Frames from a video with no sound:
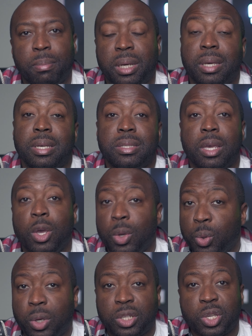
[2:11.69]
because
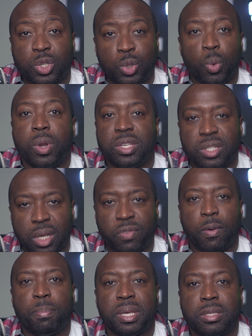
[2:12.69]
you can just do it as just
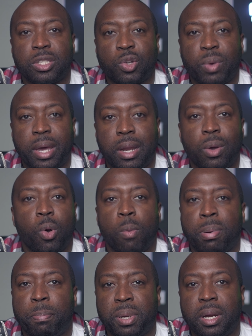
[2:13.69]
for business credit, or
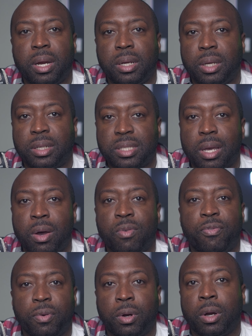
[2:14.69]
prepare
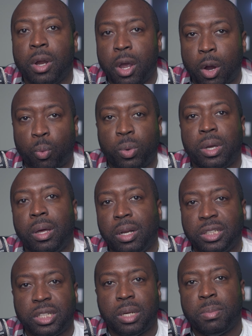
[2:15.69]
yourself for a real
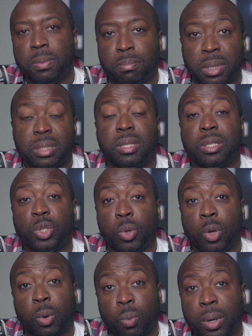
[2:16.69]
legitimate business you're
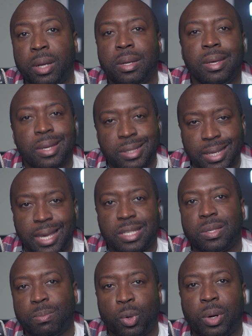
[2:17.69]
going to run to get
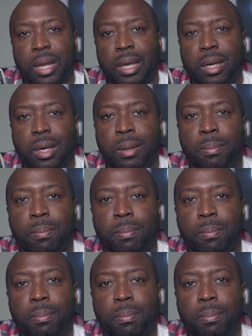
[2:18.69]
some more income.